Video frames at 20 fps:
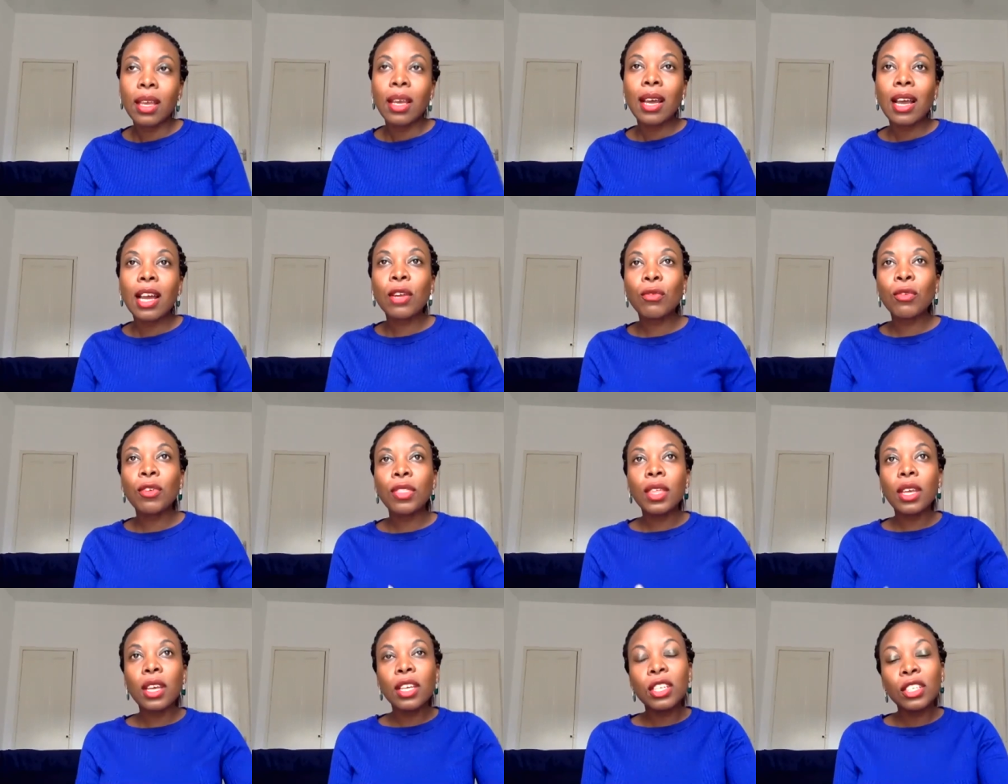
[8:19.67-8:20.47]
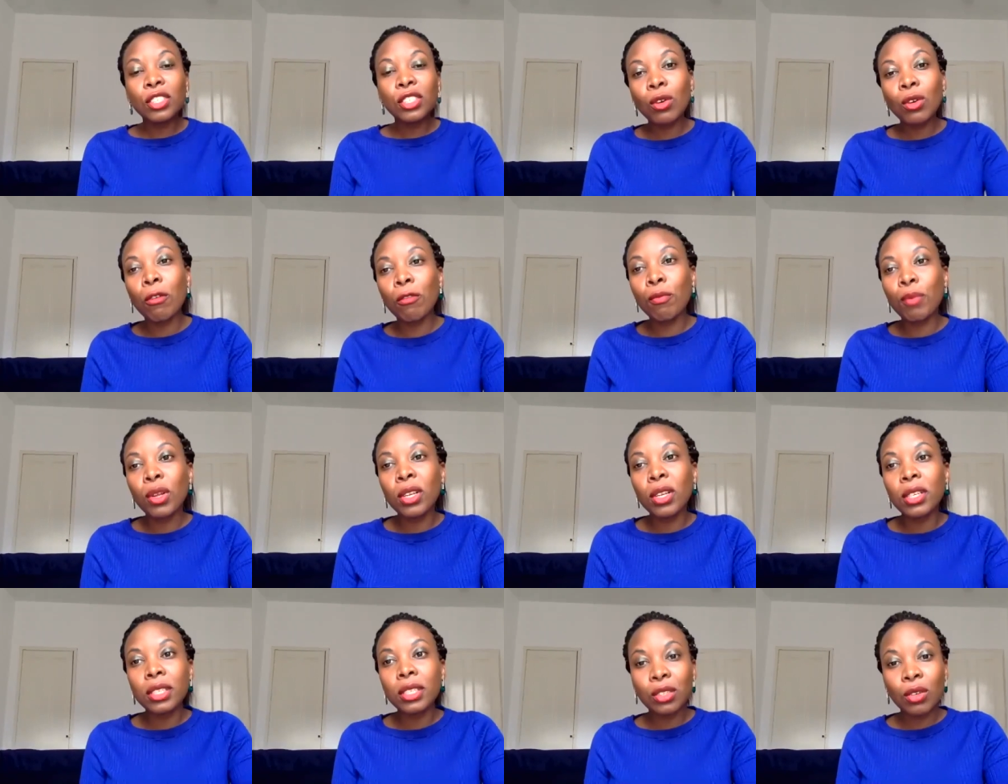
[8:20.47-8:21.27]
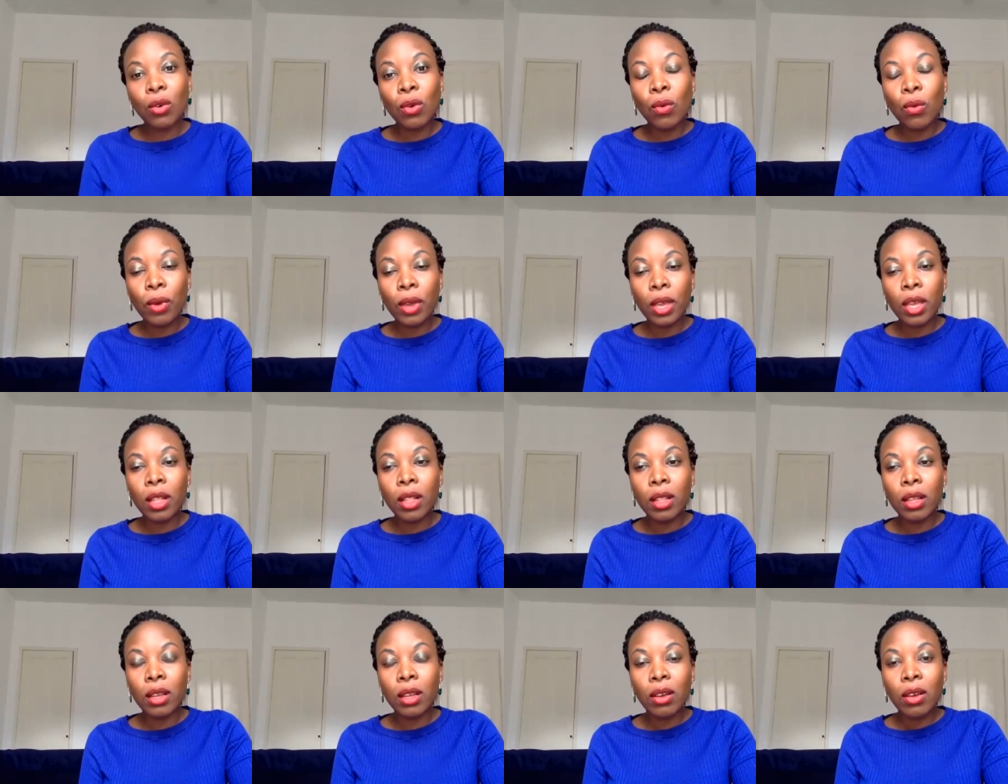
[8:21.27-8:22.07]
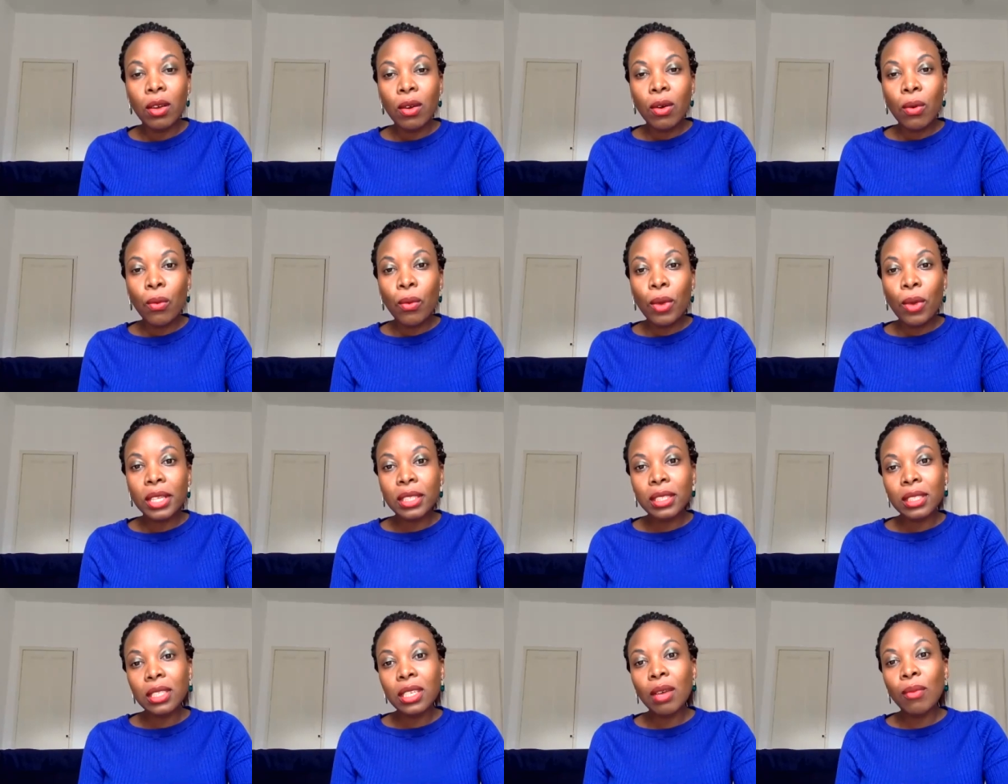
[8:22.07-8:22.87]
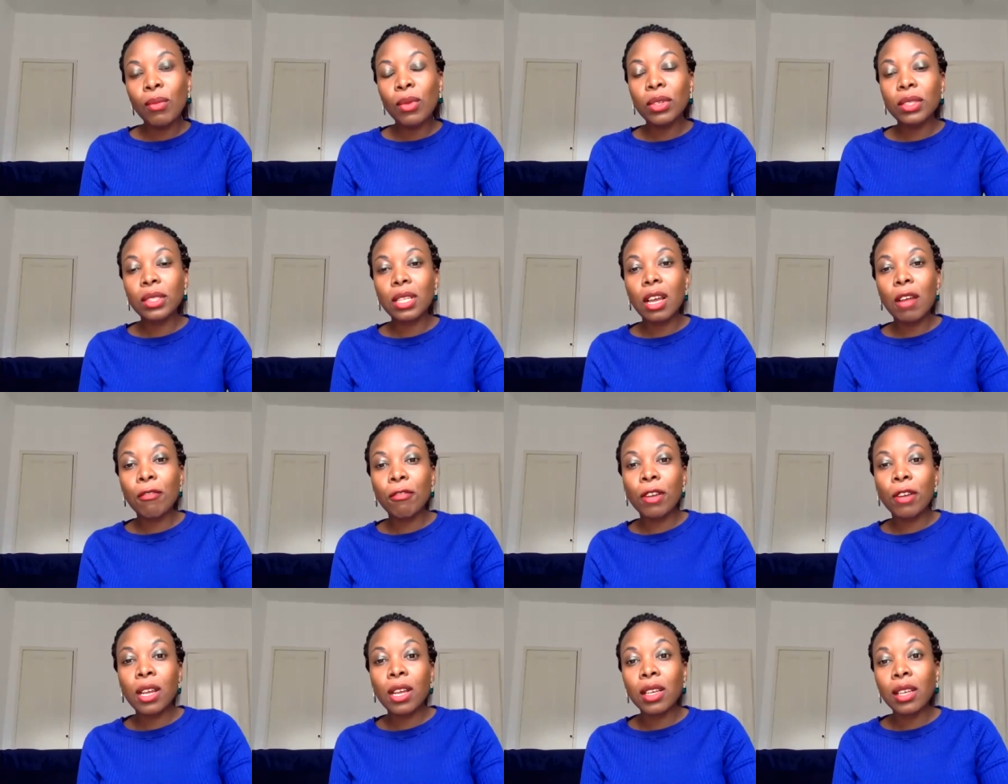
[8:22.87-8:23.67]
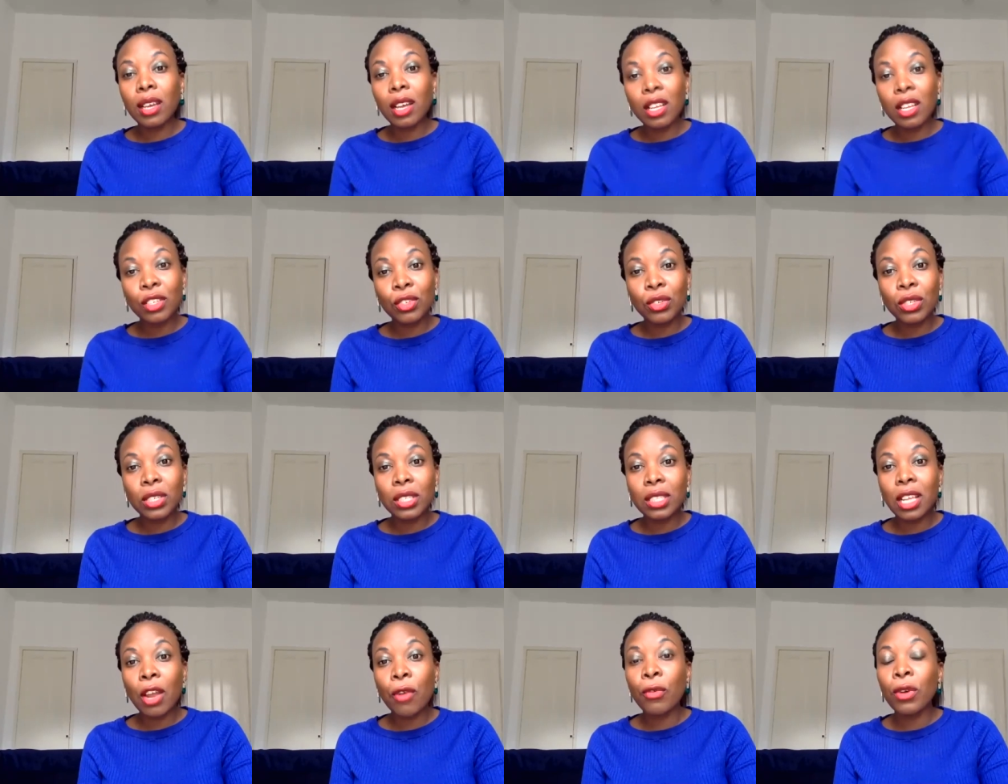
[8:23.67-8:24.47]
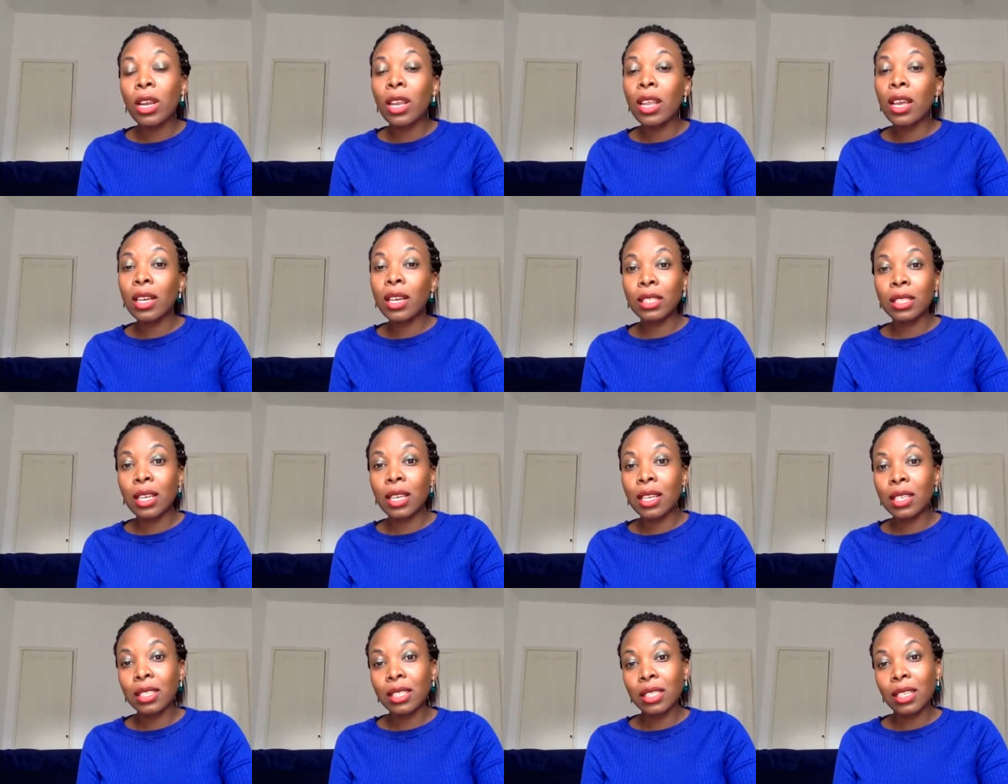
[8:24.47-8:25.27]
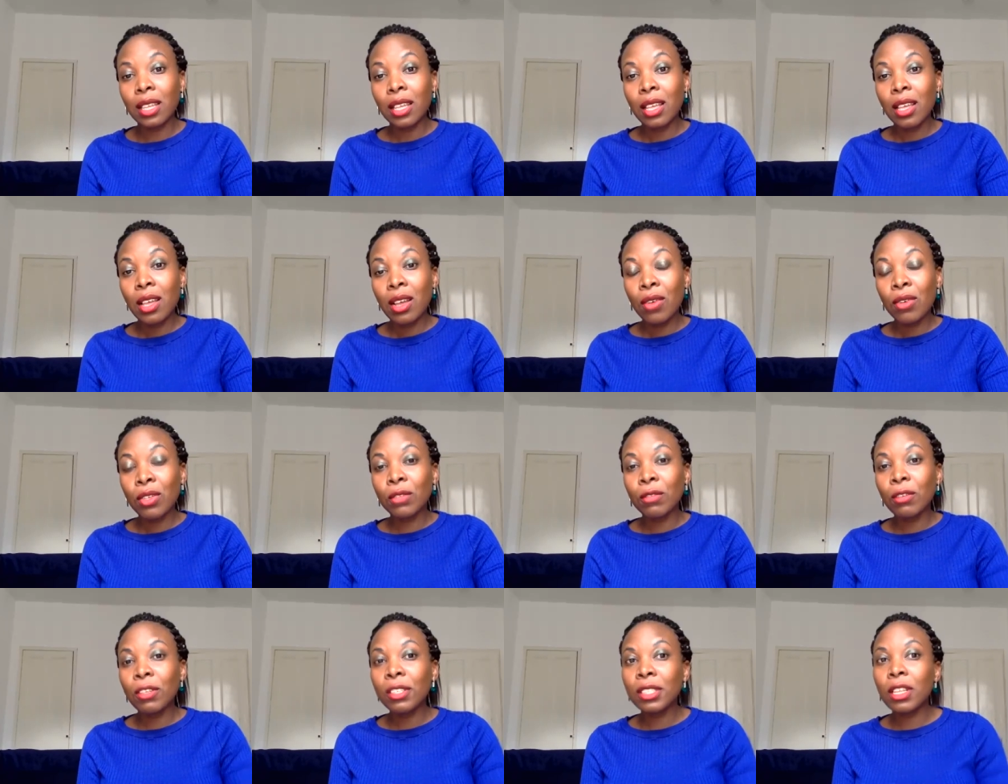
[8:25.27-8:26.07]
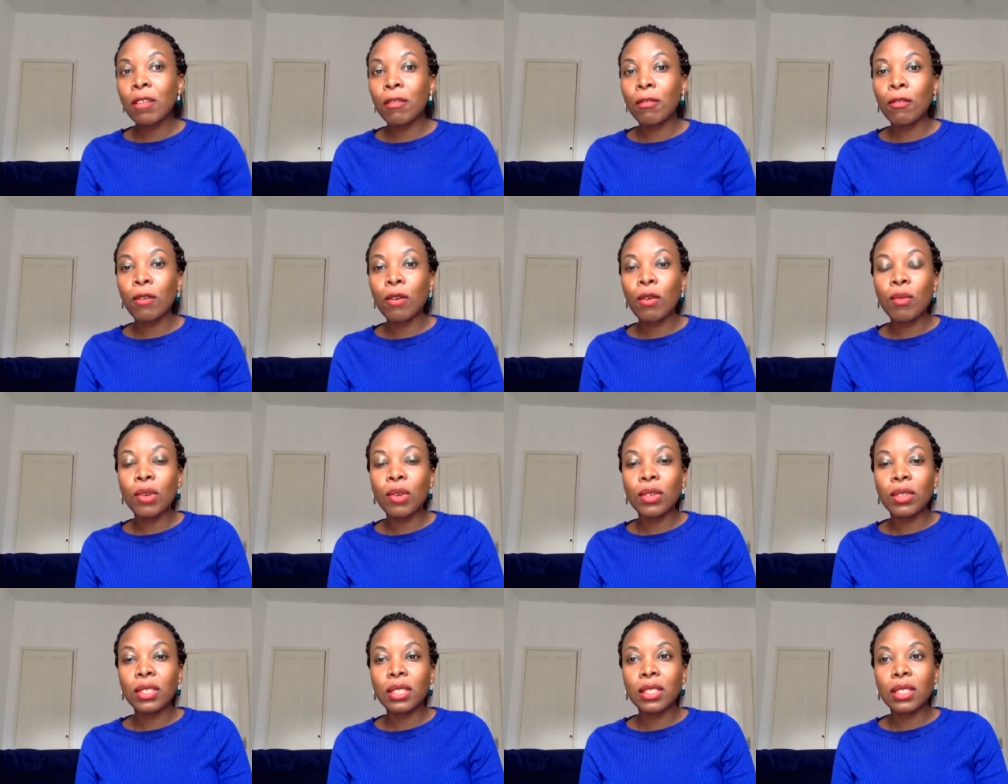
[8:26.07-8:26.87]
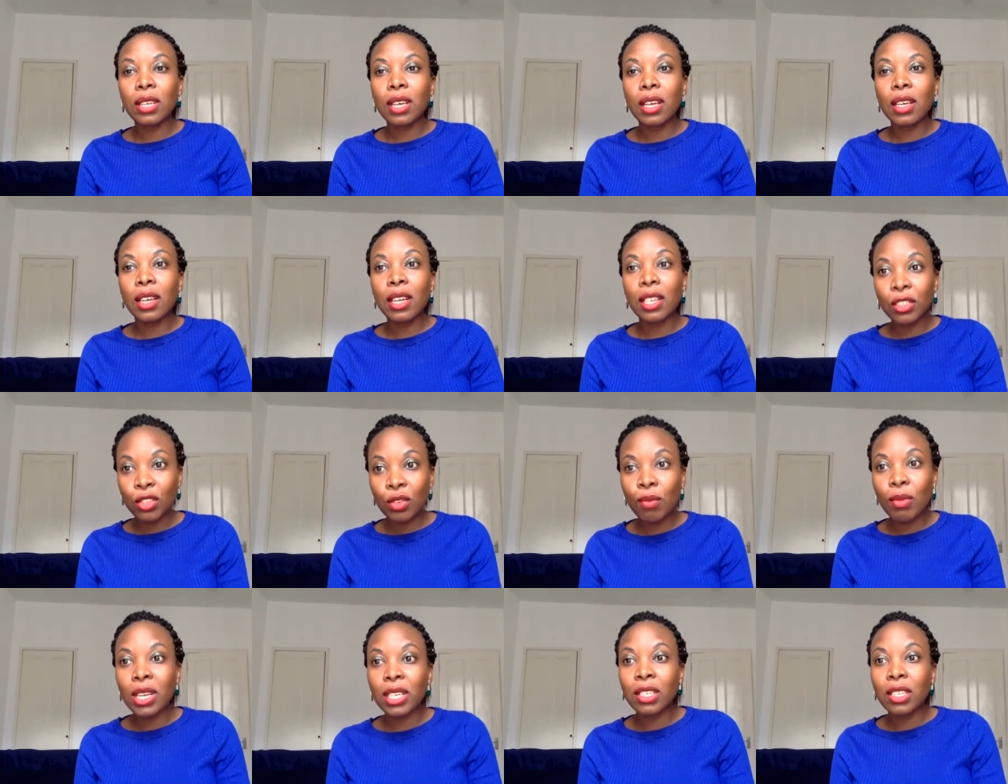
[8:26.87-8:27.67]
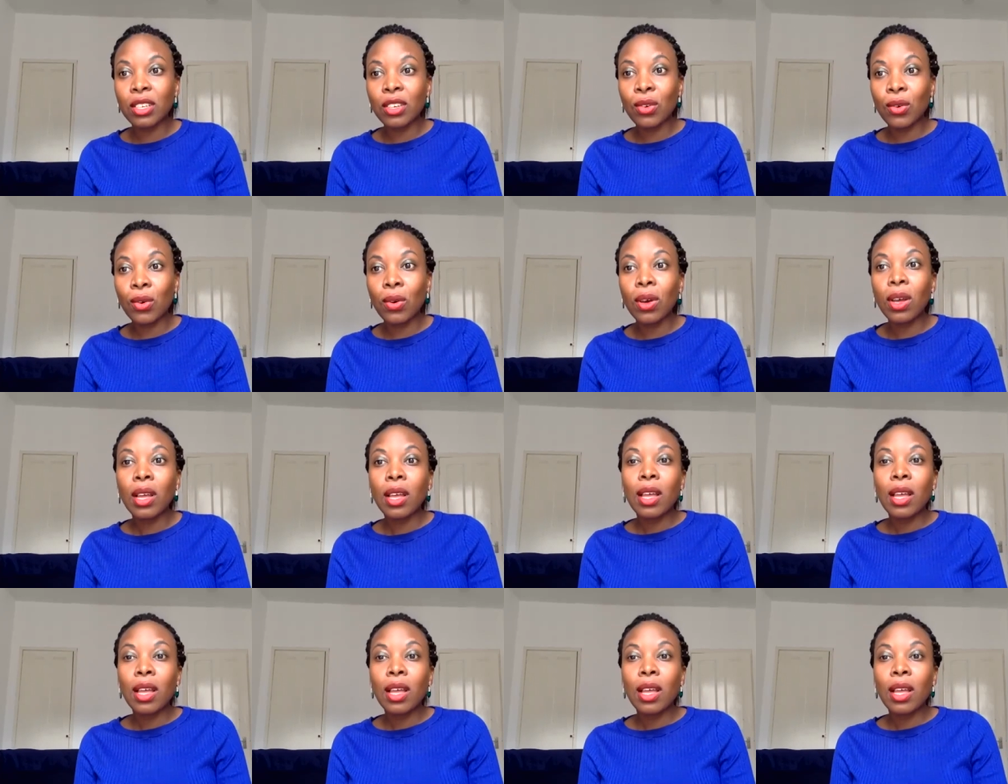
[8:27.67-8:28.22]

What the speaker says: And with the issue of political will, we are seeing most African countries are reluctant because first and foremost, as you might know,